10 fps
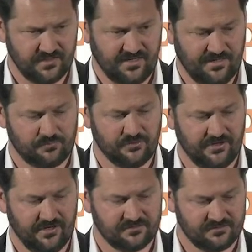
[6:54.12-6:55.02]

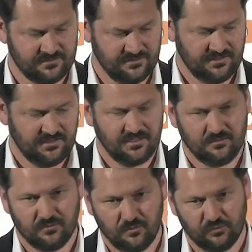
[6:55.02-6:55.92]
product.
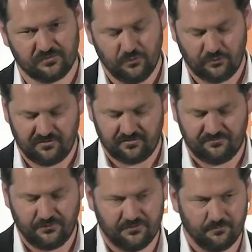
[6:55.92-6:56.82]
Also looking at some
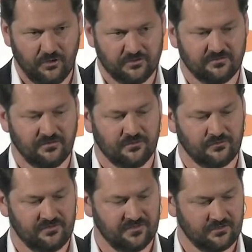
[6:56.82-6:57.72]
further mods to
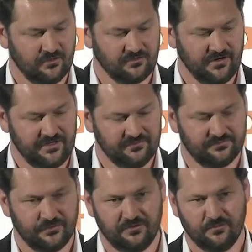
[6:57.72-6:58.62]
increase our con grade even
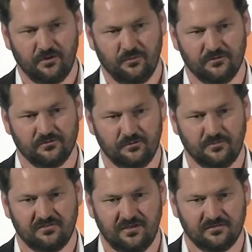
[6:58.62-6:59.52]
further by 1 or
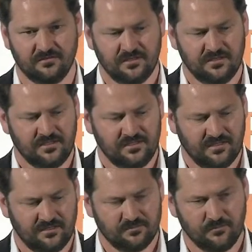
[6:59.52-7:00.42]
2%,
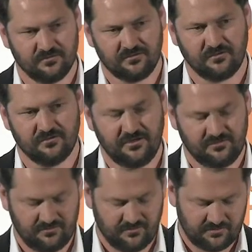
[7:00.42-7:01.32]
some mods to the cleaning
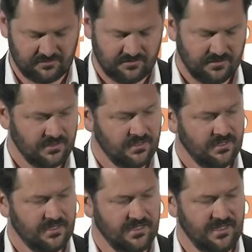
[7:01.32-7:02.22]
circuit,
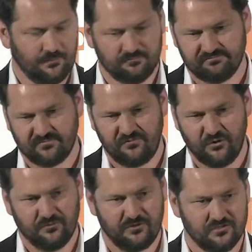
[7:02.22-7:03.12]

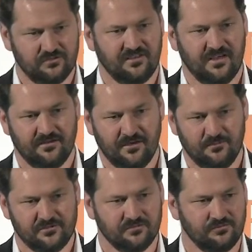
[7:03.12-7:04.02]
further reduce our
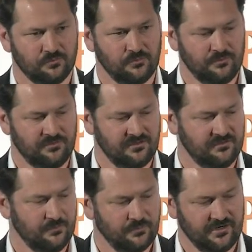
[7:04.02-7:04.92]
emissions footprint,
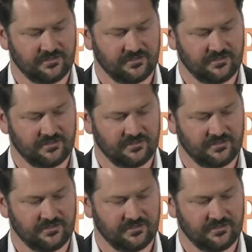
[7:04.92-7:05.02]
particularly on product